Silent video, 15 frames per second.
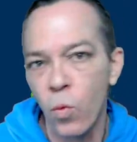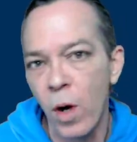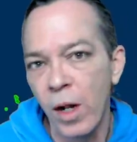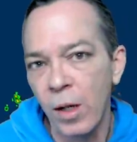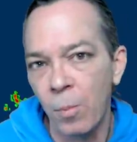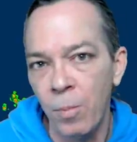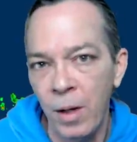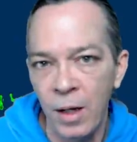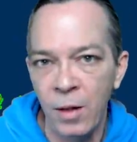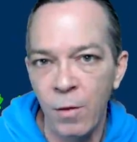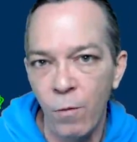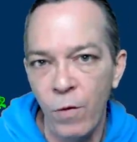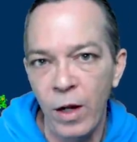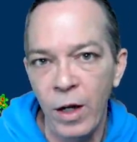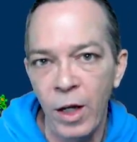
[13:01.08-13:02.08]
recommend
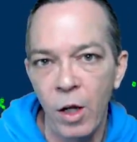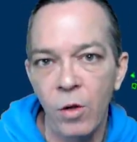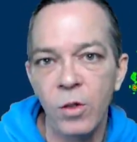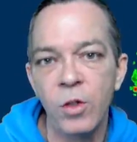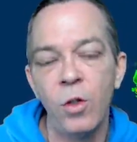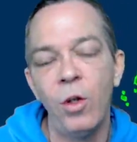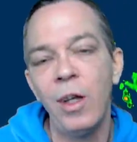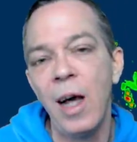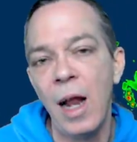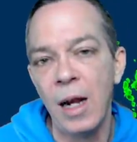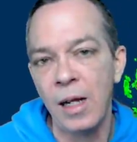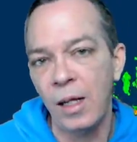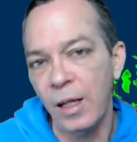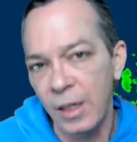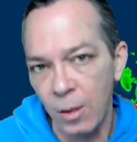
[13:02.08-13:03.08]
the videos, so you got to
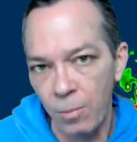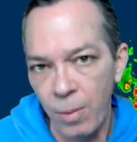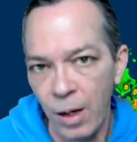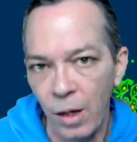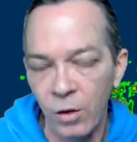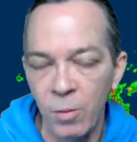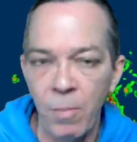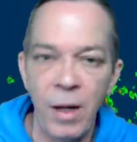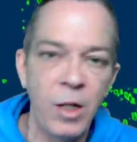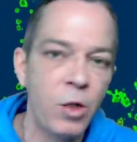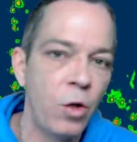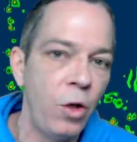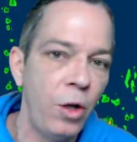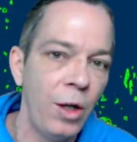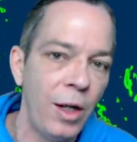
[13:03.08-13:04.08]
click the bell to make
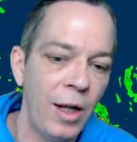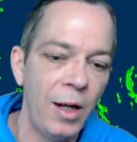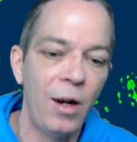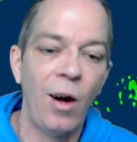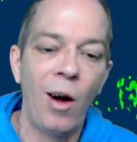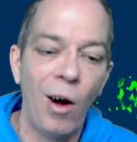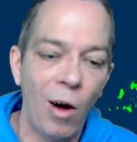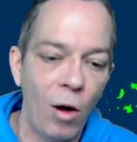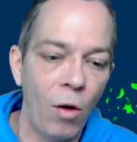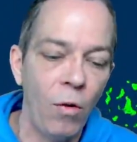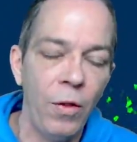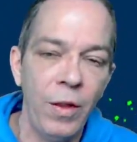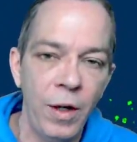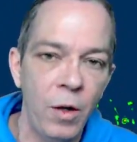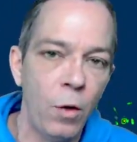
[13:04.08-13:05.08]
sure you get all
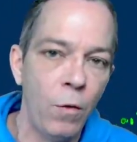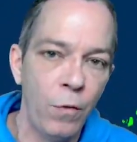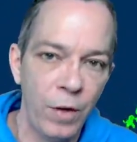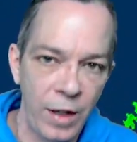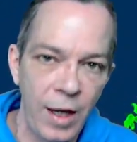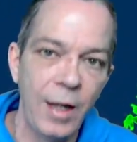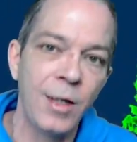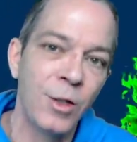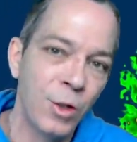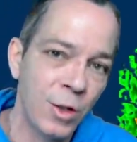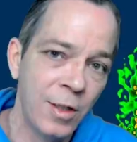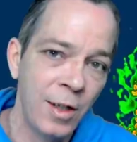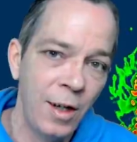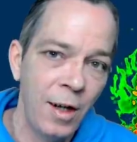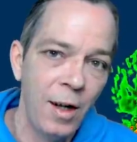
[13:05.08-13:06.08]
the
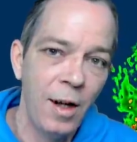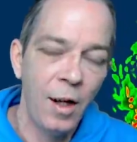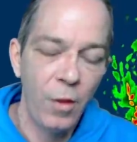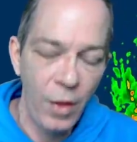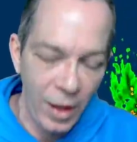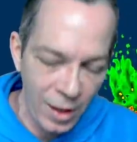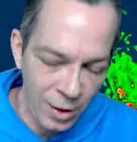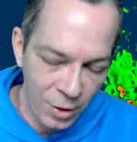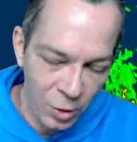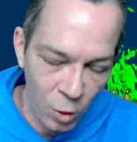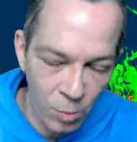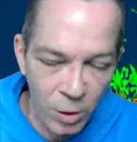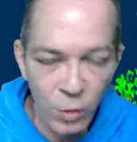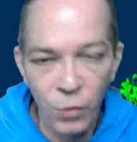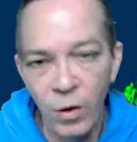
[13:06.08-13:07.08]
notifications. Thank you so
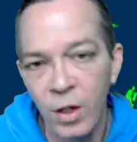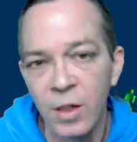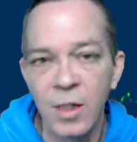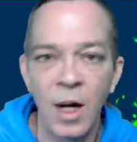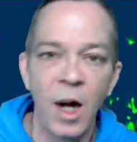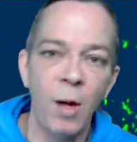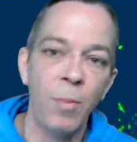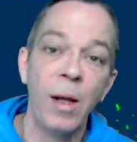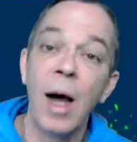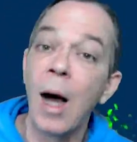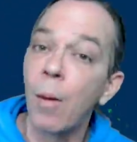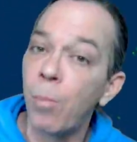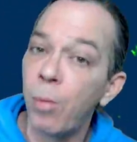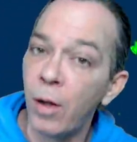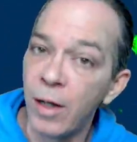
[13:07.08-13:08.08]
much for your time.
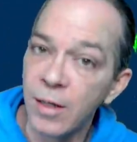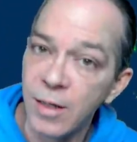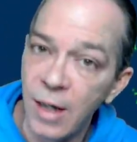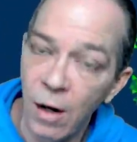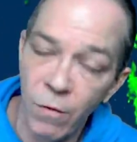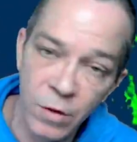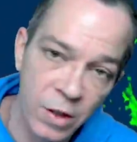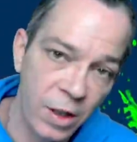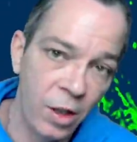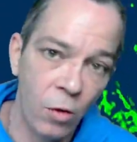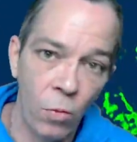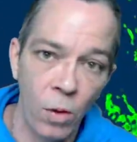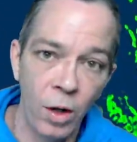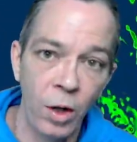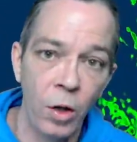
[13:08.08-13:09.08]
God bless every single
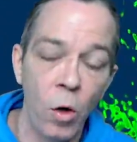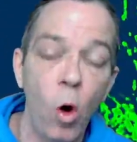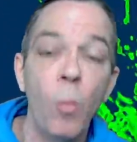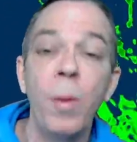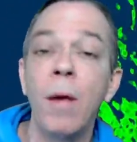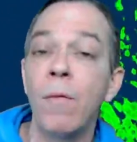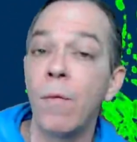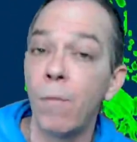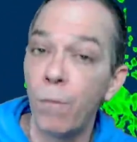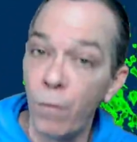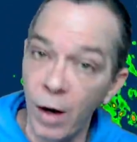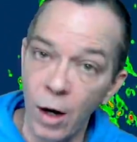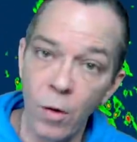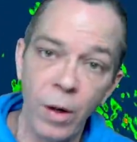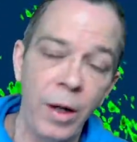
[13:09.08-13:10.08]
one of you. Hope you have a
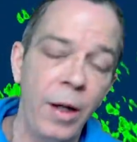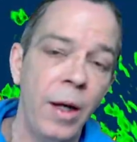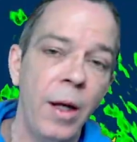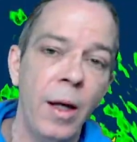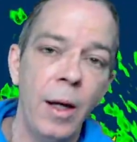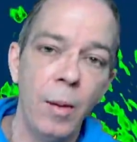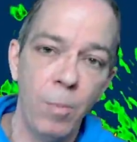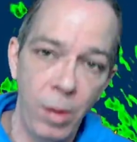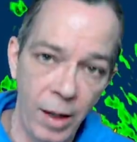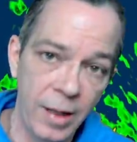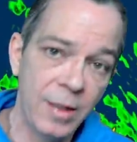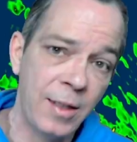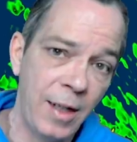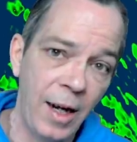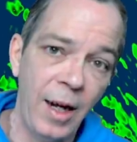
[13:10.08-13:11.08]
very
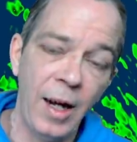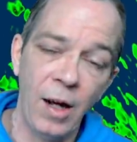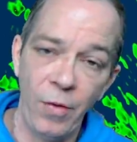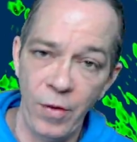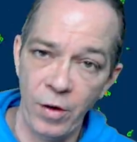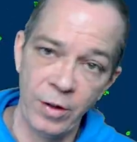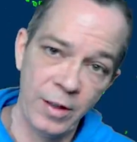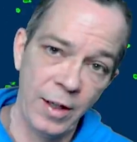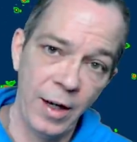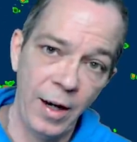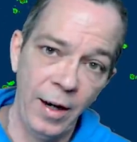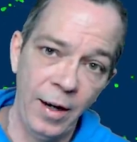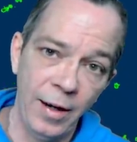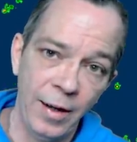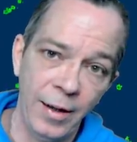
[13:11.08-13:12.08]
blessed day out there
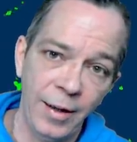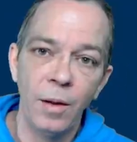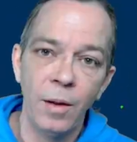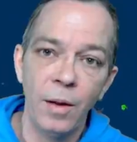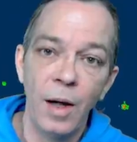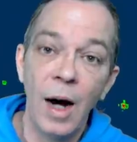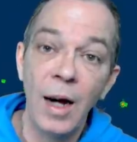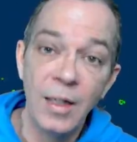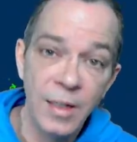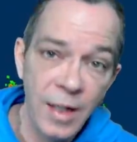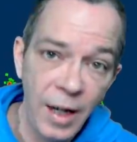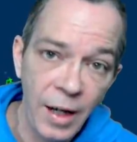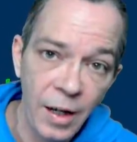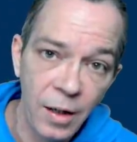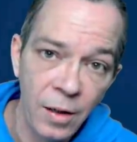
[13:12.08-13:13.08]
today.
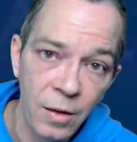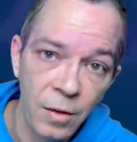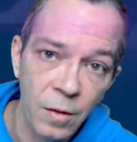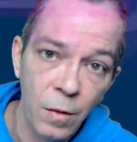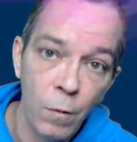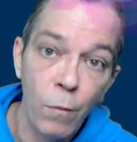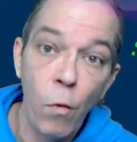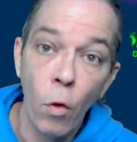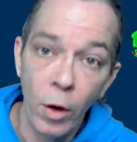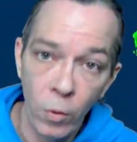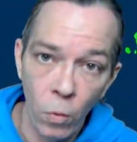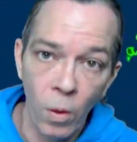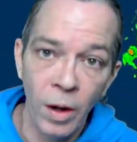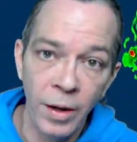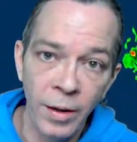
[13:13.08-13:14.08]
Isaiah
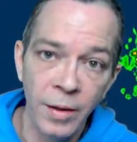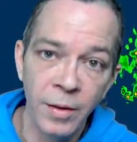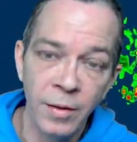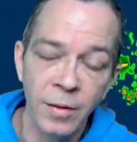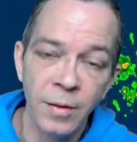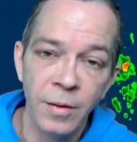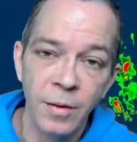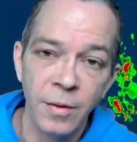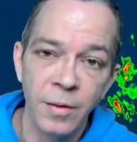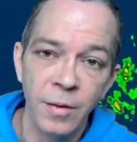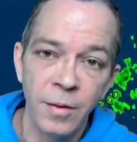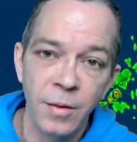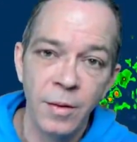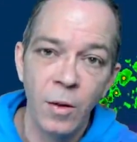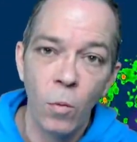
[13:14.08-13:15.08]
41,
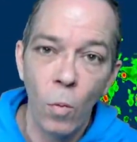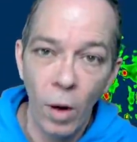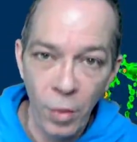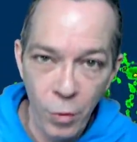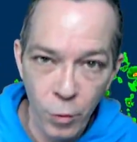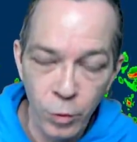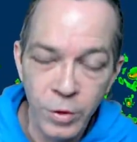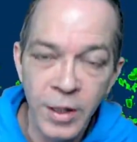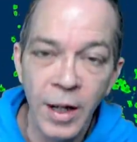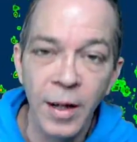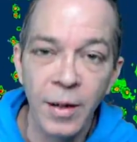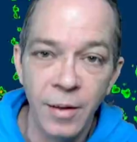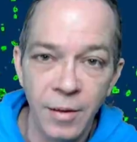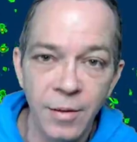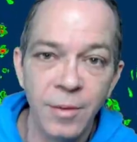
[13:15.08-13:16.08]
1 through 10.